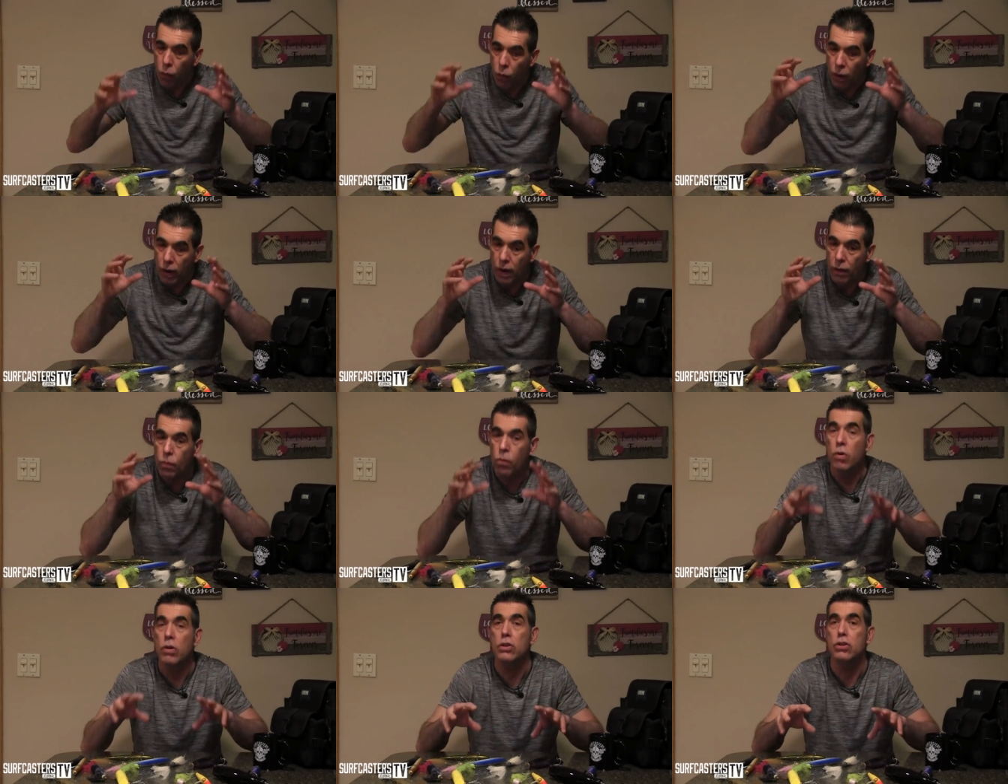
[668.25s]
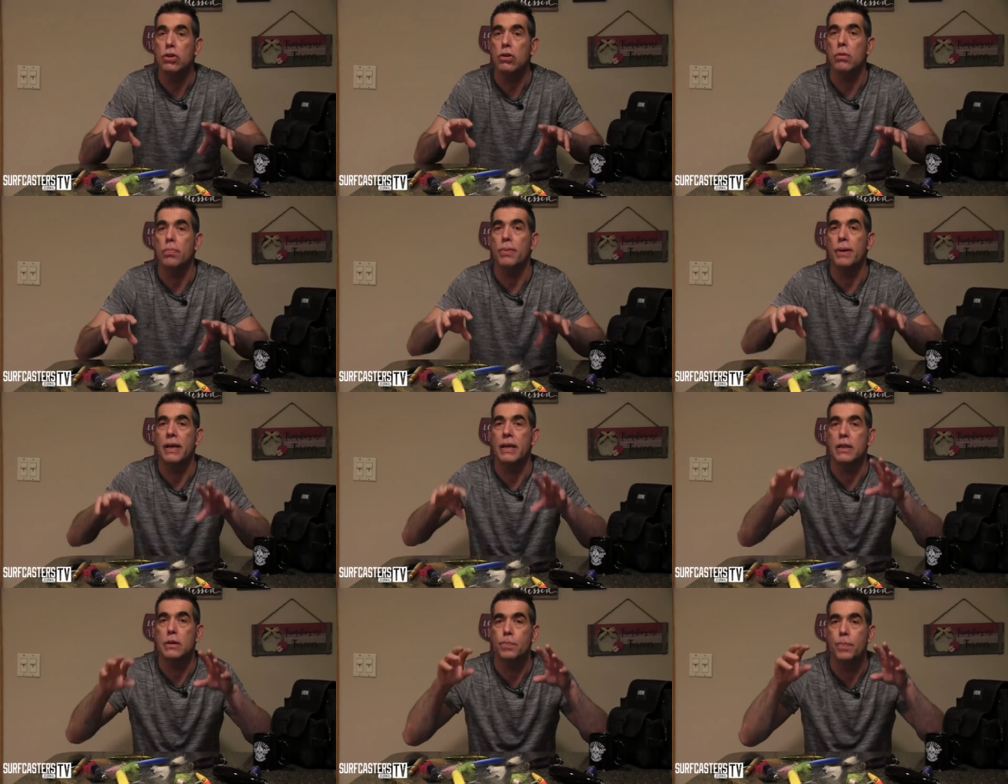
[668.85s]
What I want you to
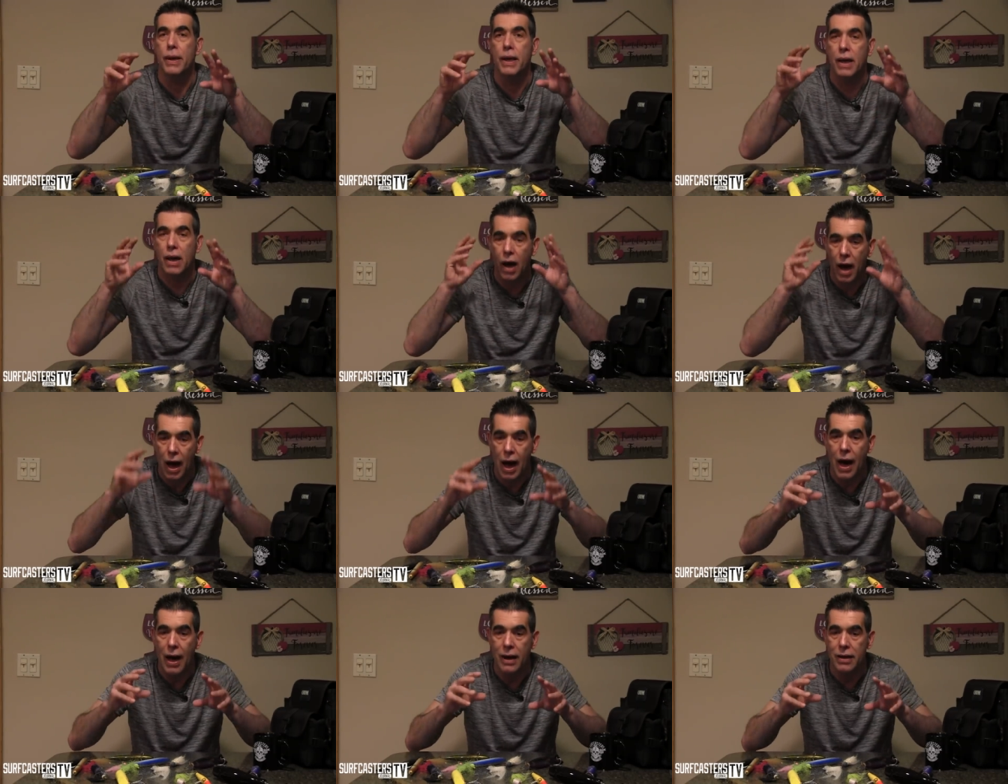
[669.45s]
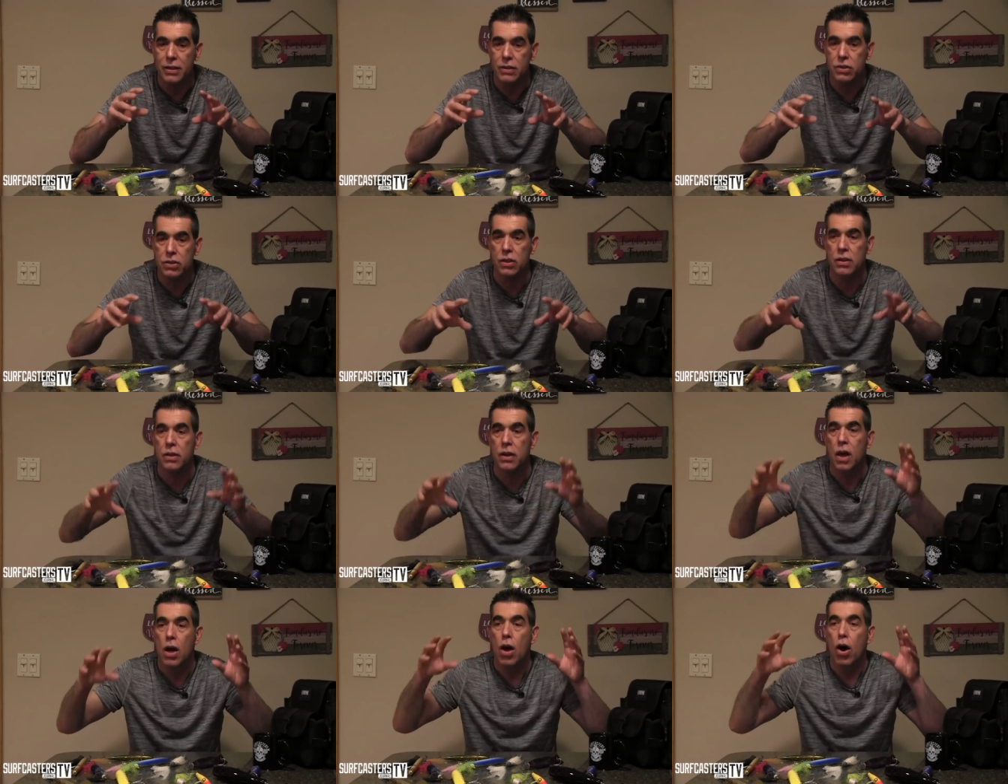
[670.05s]
be is be
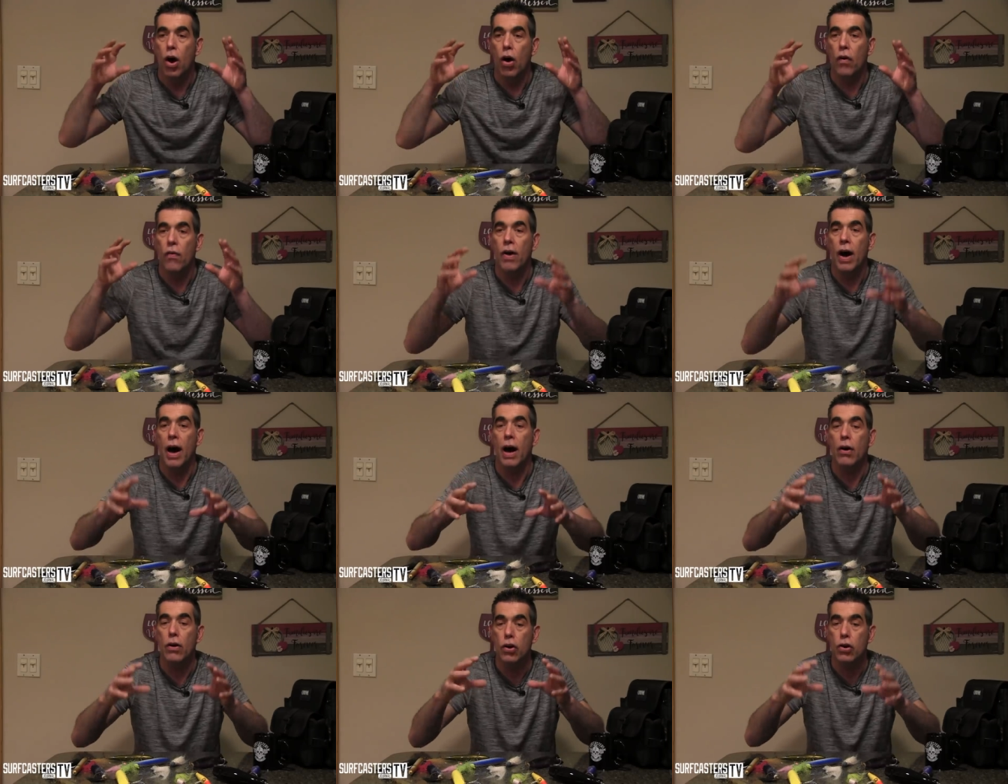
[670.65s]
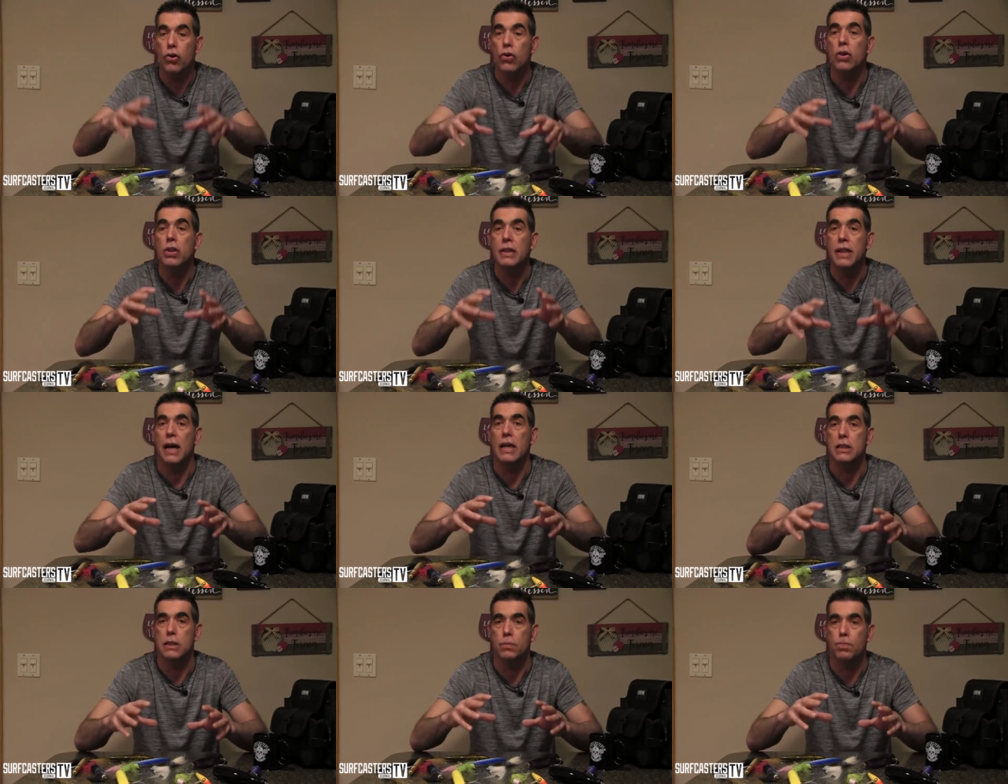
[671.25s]
cognizant of how good
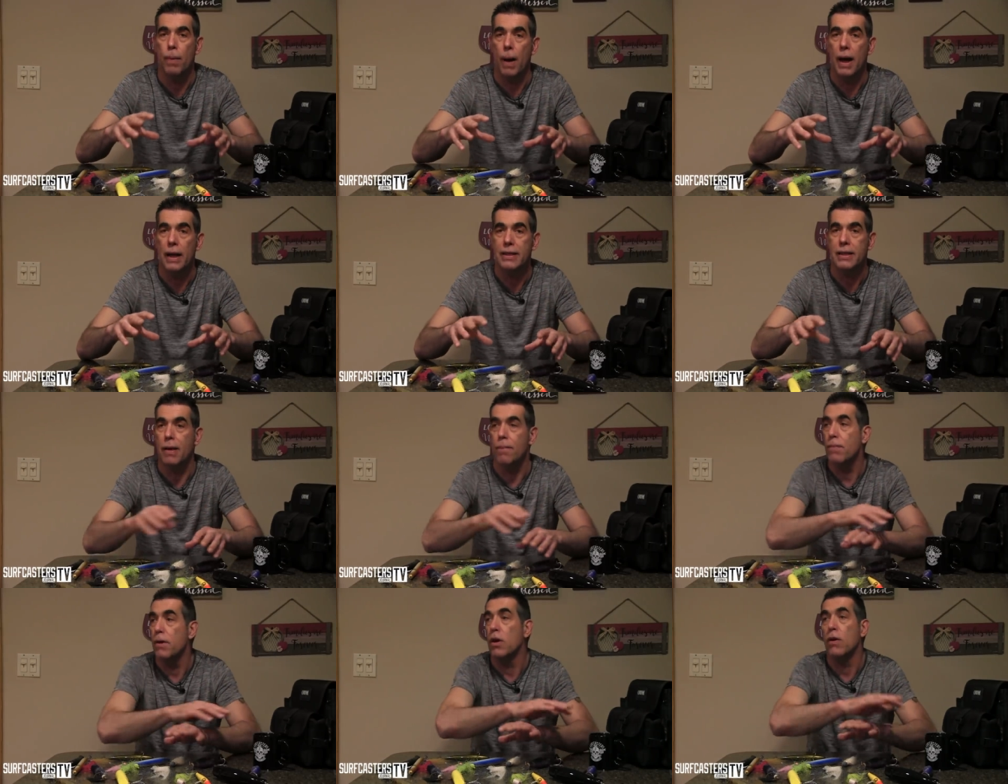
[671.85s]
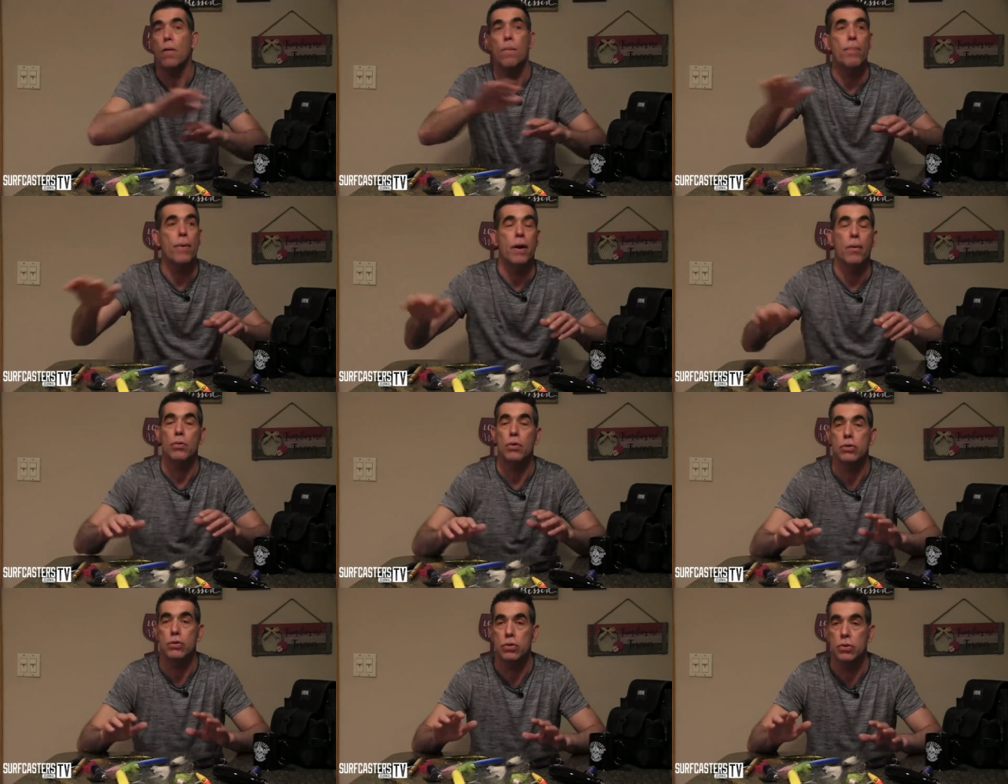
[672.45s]
that spot can be
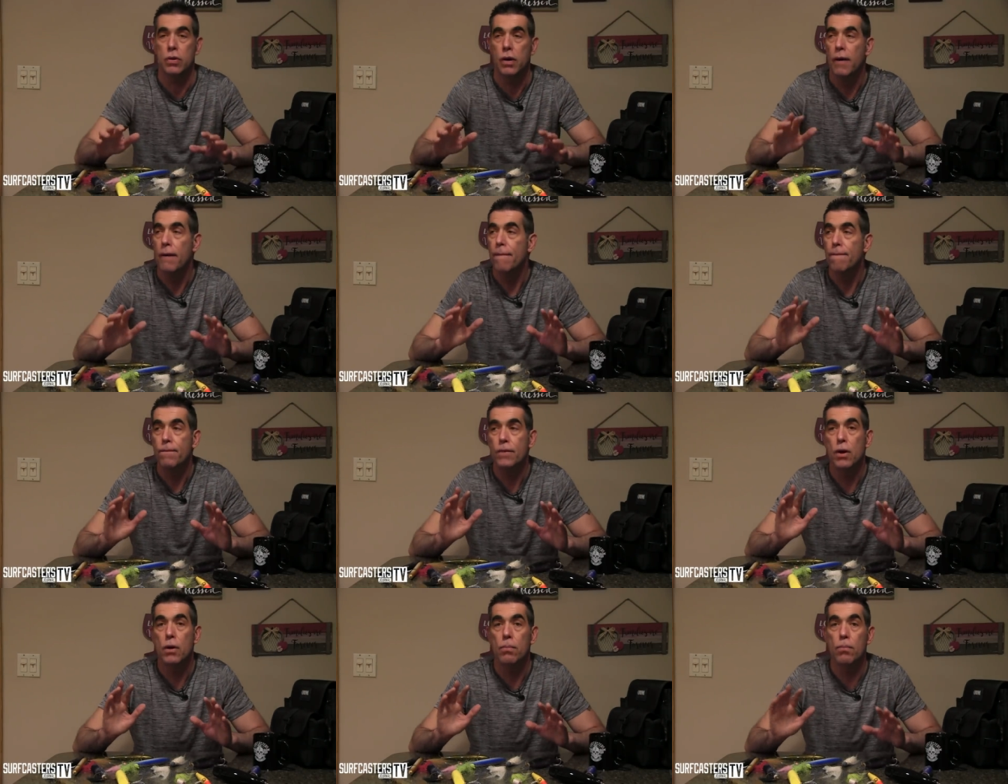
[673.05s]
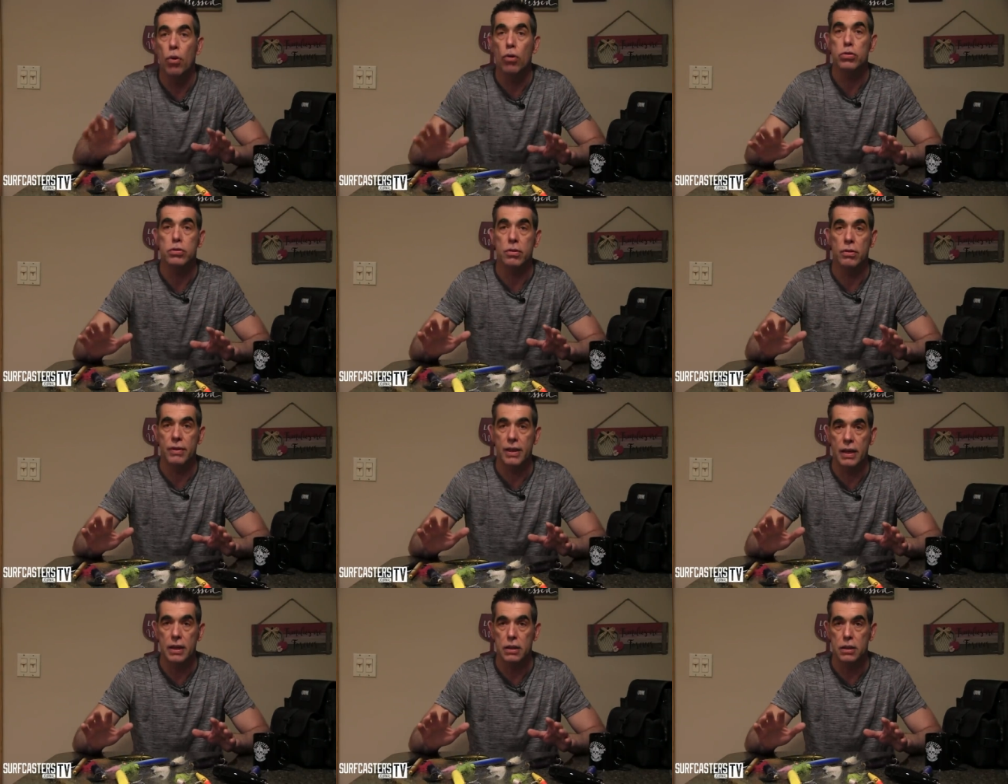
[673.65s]
comparable to most
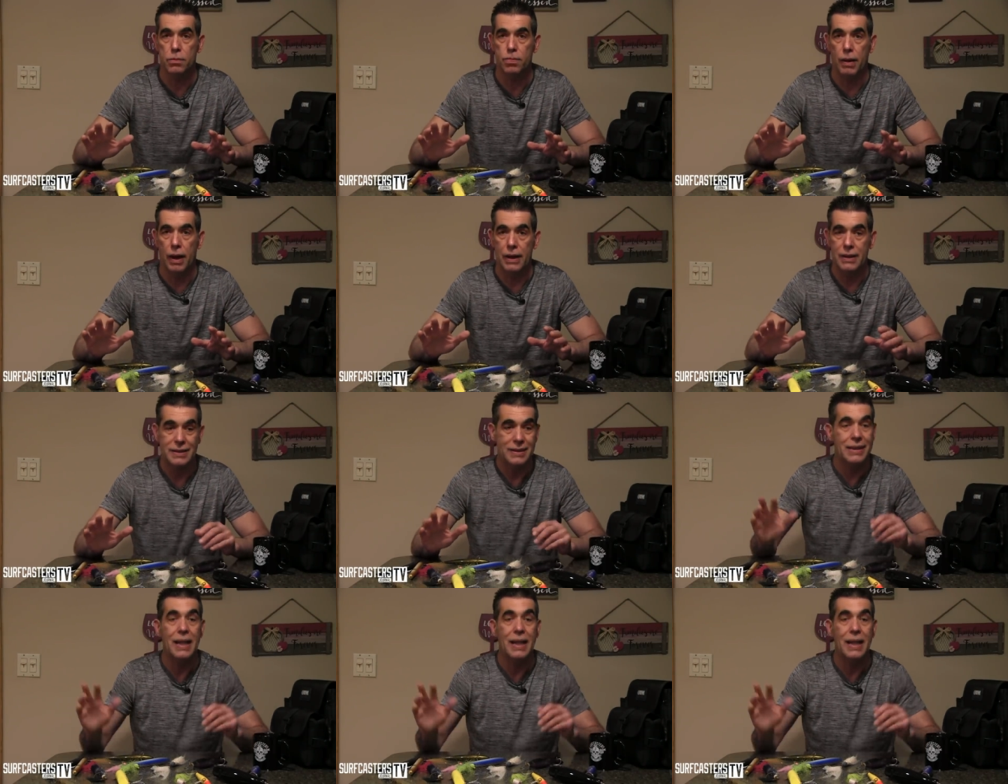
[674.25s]
of the other spots.